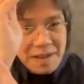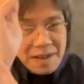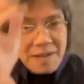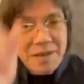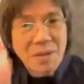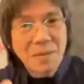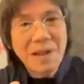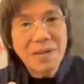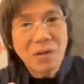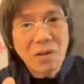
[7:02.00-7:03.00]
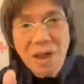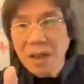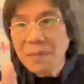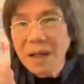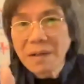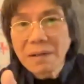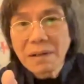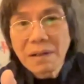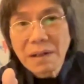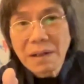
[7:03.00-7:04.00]
So we are talking about
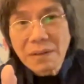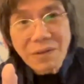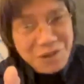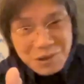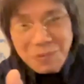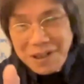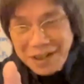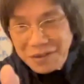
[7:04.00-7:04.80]
not just 1 inch.